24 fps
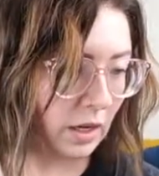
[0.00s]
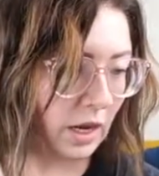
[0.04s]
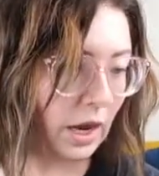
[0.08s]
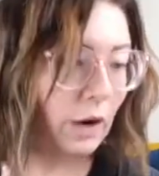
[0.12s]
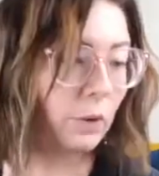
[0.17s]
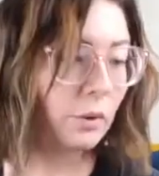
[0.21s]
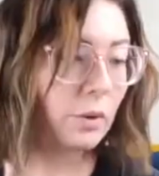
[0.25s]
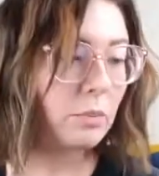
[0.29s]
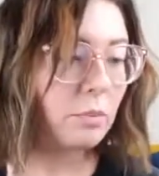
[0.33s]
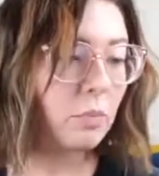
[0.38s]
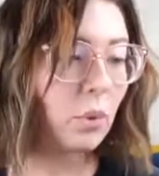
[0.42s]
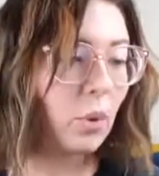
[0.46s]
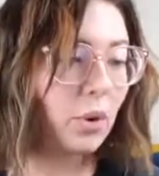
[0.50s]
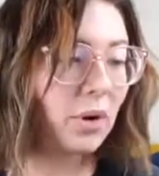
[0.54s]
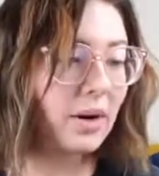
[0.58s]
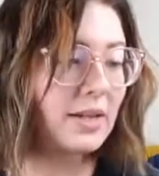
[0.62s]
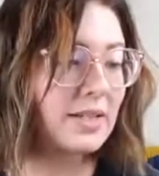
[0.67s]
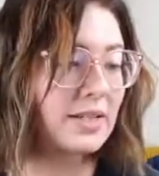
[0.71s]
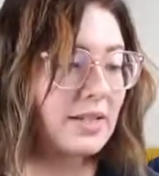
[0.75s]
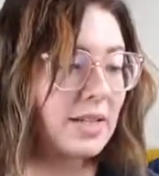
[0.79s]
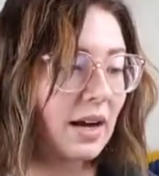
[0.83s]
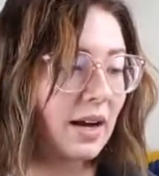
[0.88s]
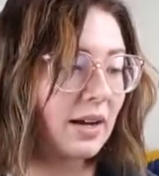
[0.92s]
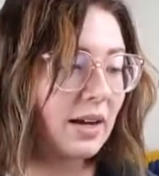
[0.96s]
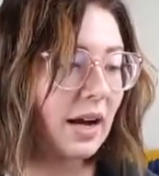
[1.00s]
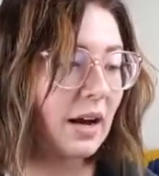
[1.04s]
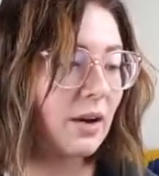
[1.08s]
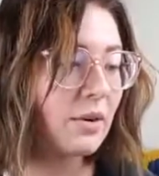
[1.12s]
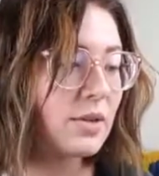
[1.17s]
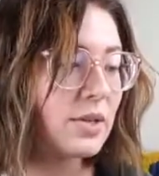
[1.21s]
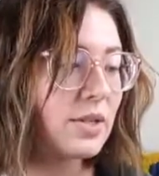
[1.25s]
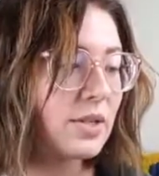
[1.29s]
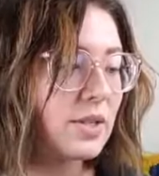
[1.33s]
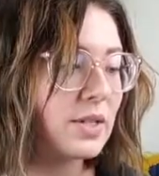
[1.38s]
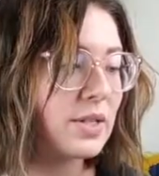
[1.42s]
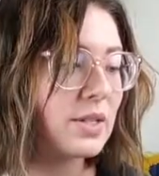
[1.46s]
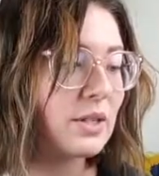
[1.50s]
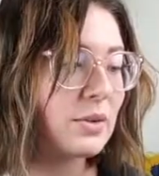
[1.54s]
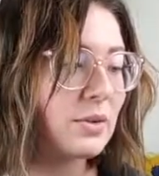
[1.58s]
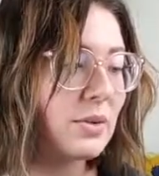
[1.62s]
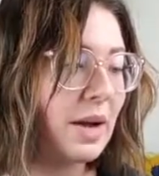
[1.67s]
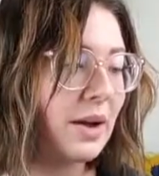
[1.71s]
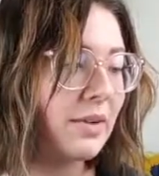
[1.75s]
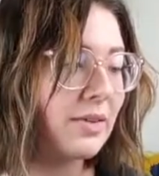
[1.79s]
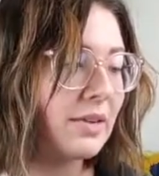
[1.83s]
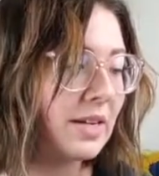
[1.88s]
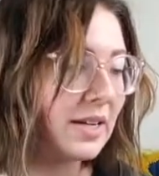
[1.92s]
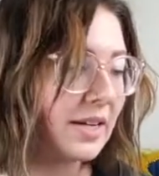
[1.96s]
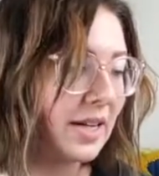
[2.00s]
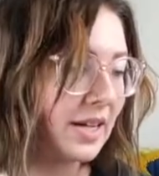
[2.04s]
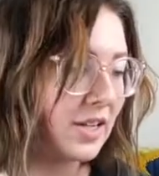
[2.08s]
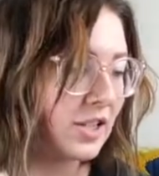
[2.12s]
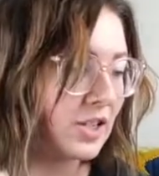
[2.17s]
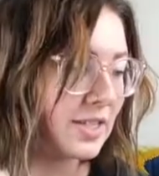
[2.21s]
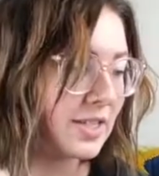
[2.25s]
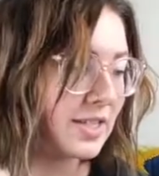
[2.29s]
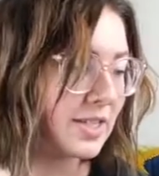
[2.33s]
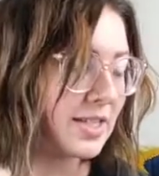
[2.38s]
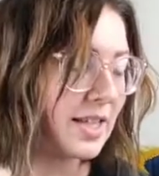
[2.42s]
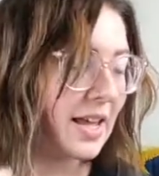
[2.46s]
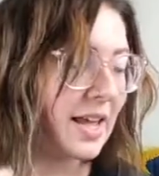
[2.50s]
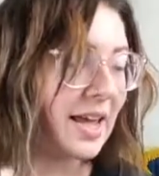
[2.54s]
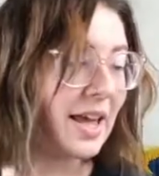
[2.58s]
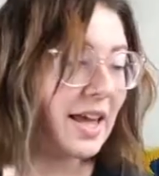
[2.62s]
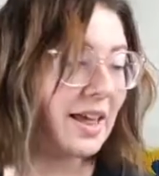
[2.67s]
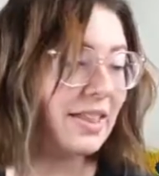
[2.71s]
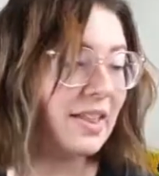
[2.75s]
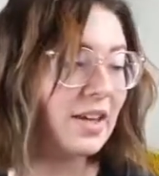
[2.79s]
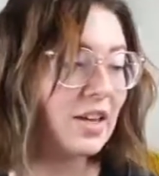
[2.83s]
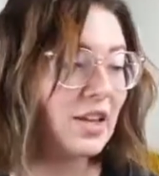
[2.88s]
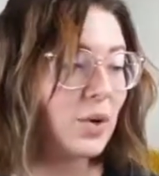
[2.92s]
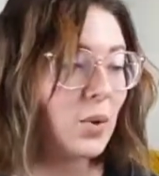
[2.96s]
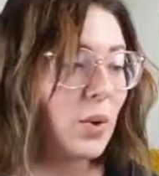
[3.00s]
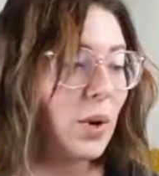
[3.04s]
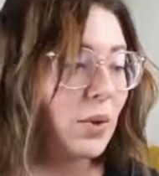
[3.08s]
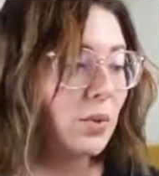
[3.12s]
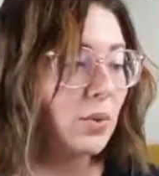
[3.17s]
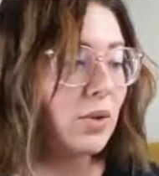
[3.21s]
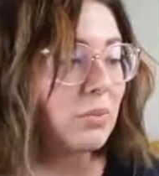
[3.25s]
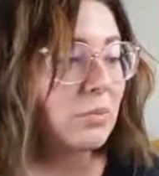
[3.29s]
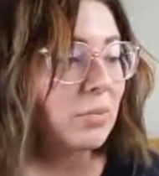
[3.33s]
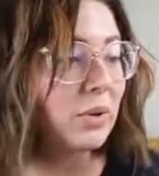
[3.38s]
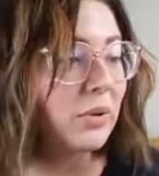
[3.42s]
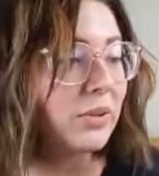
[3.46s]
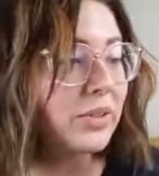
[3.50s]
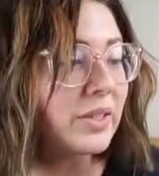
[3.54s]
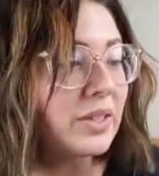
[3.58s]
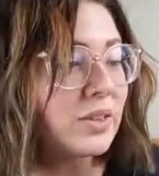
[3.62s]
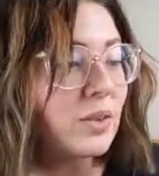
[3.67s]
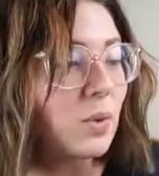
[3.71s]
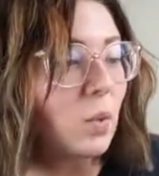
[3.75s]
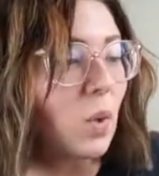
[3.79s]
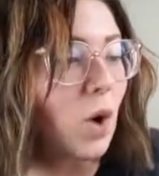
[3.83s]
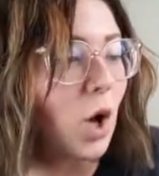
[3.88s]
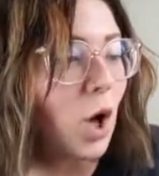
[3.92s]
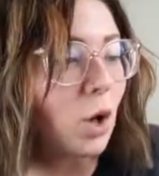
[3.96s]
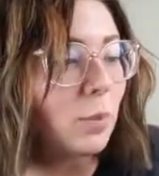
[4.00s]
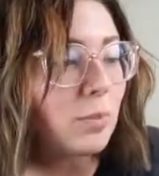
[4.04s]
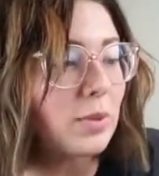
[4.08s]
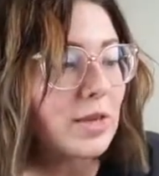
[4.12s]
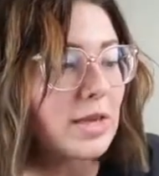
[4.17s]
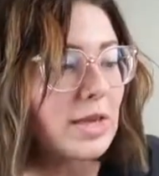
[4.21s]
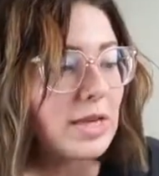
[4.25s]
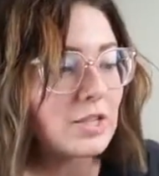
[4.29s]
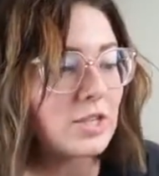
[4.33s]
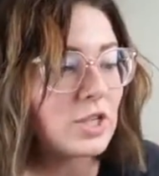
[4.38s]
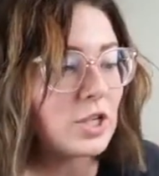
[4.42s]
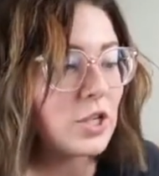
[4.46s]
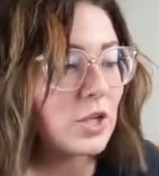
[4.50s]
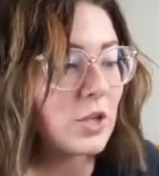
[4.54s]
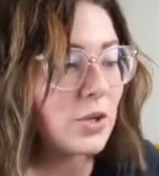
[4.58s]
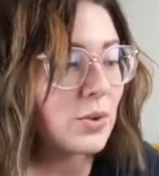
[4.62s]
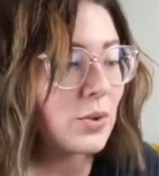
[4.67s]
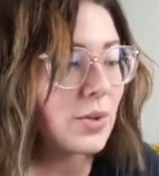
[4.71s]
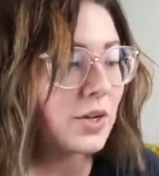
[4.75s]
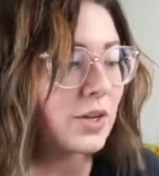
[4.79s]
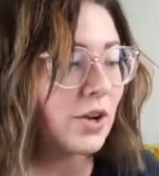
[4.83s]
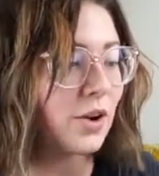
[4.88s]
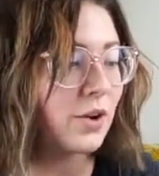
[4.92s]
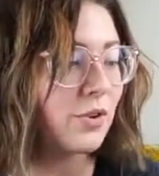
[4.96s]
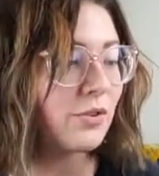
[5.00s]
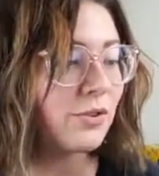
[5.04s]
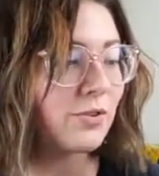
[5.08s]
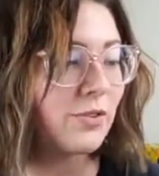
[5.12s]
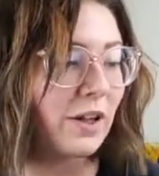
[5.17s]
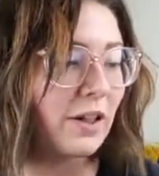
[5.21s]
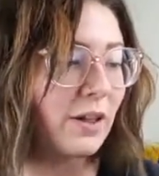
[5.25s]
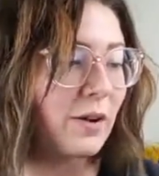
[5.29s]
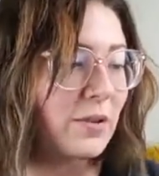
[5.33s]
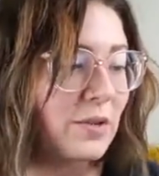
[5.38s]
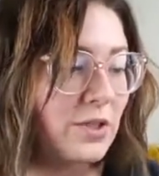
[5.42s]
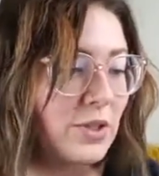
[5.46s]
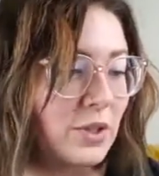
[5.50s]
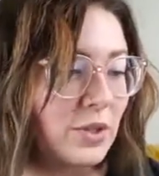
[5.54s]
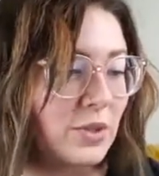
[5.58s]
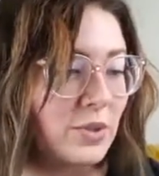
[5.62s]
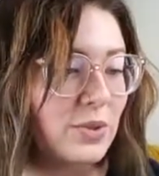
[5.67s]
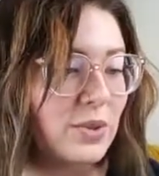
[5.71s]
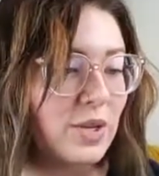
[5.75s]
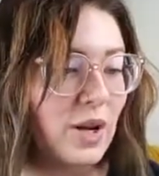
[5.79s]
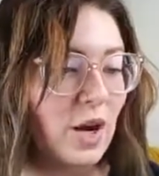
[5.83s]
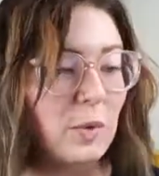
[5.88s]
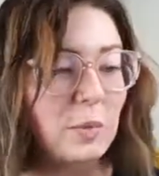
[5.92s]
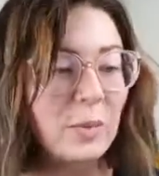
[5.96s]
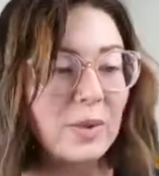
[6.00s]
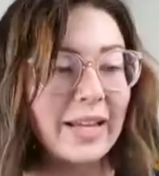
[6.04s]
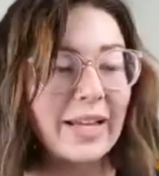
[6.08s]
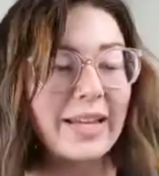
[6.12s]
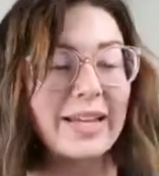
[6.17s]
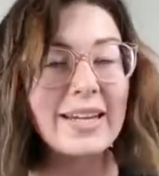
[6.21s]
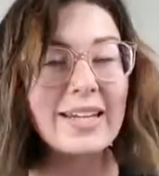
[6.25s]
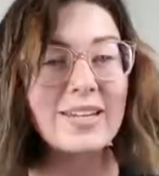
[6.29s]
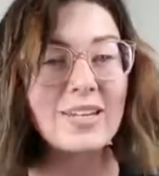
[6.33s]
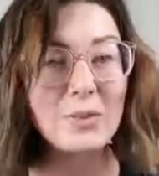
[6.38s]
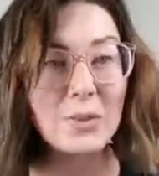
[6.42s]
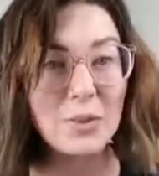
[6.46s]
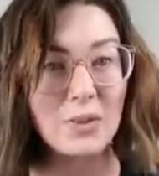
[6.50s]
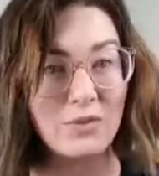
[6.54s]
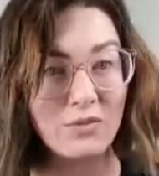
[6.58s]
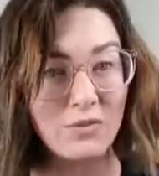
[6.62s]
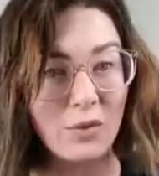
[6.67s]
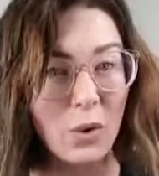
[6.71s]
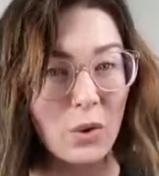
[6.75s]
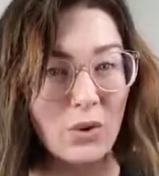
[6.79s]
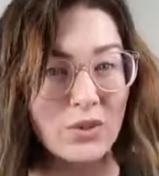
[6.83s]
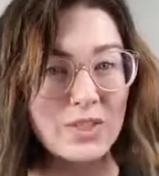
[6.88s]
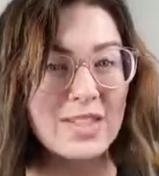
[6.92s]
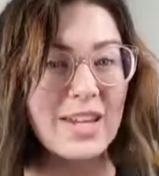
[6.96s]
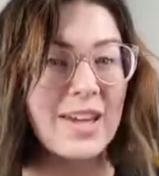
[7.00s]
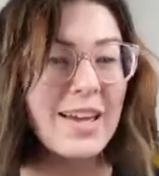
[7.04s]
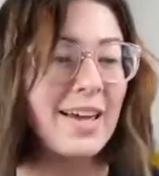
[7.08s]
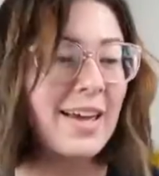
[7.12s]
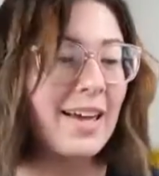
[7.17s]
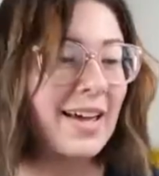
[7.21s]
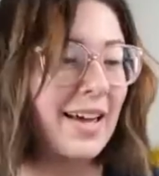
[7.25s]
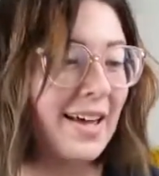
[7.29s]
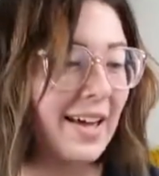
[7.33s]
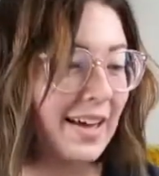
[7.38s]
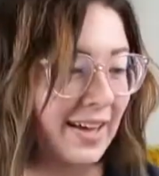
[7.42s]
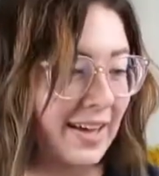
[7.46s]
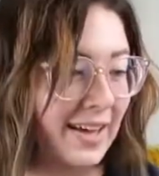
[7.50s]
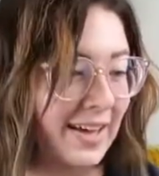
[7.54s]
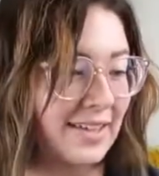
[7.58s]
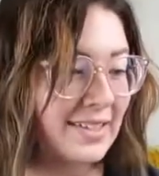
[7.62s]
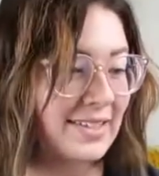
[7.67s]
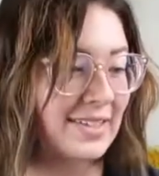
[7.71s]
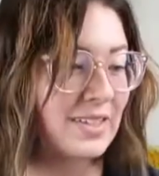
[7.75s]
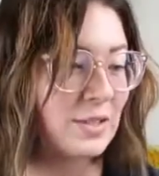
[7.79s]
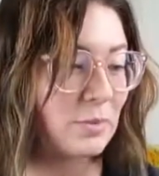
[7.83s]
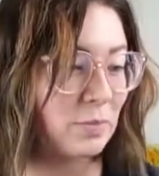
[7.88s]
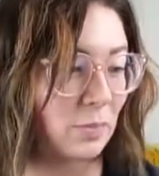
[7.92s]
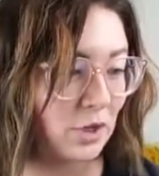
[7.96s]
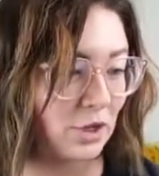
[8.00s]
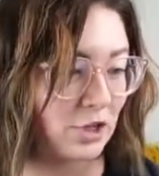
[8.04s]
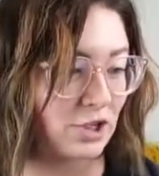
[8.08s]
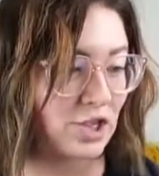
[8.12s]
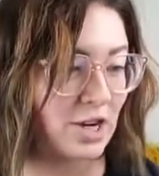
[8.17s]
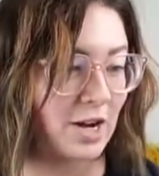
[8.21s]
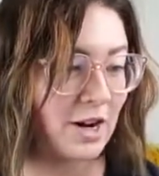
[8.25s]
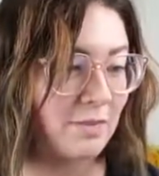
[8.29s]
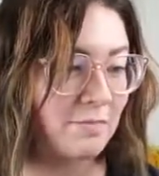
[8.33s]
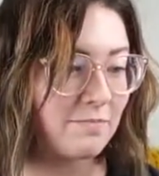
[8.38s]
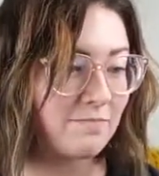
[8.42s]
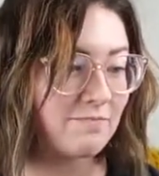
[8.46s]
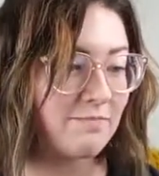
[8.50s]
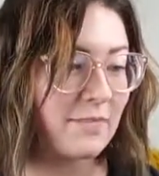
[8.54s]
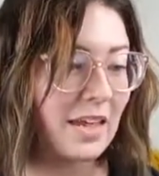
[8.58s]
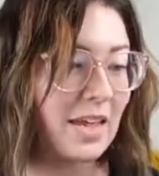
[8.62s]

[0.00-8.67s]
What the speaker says: "A report has gone out to the surrounding nations that you are rebuilding the wall because you and your fellow Jews are planning to revolt against Persia.